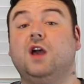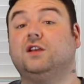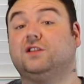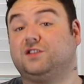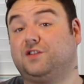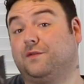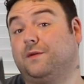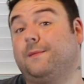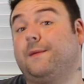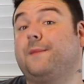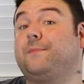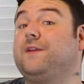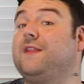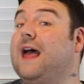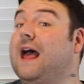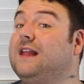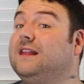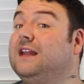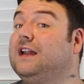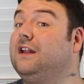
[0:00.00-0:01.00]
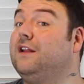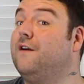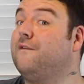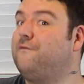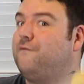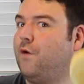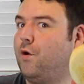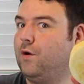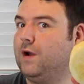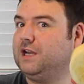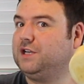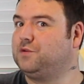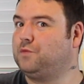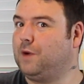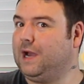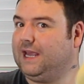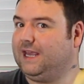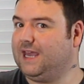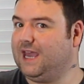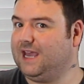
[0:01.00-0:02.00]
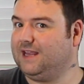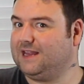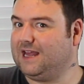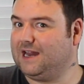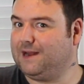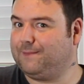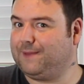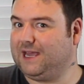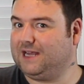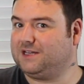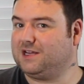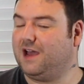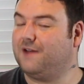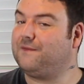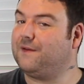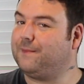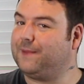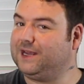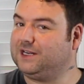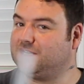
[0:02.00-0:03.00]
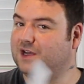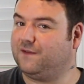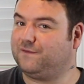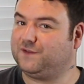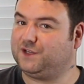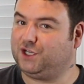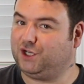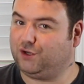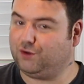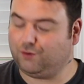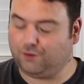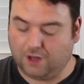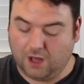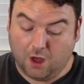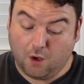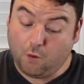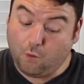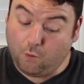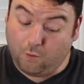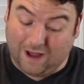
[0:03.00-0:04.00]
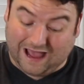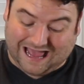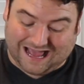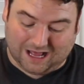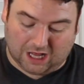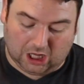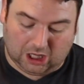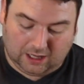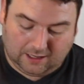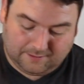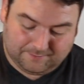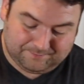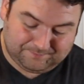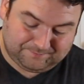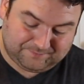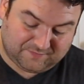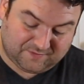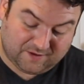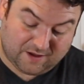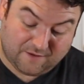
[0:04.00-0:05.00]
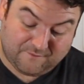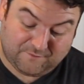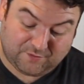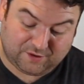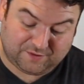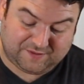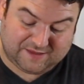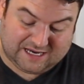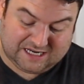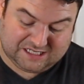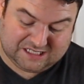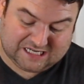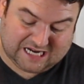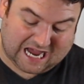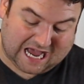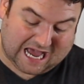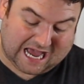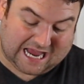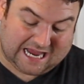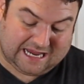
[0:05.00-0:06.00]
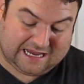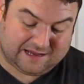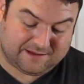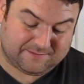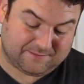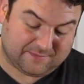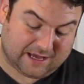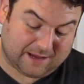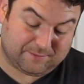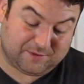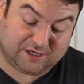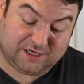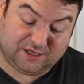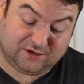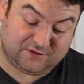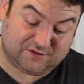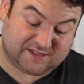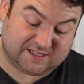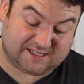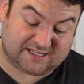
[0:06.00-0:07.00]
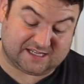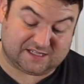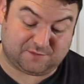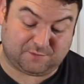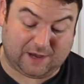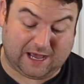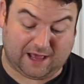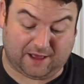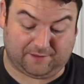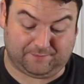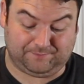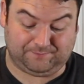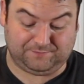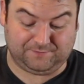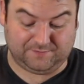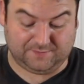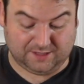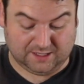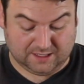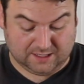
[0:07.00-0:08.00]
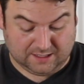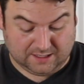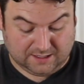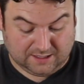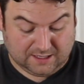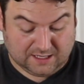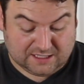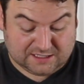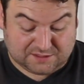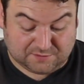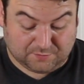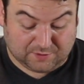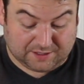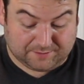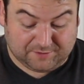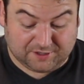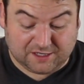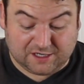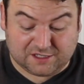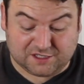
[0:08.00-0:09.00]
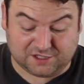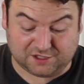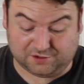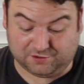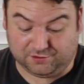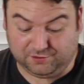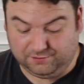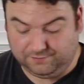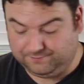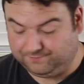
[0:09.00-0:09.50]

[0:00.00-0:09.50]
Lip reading: So remember that little 4-inch white cake that I baked off? I baked off 2. Well, for this guy, I'm gonna use this as well. So what I'm gonna do,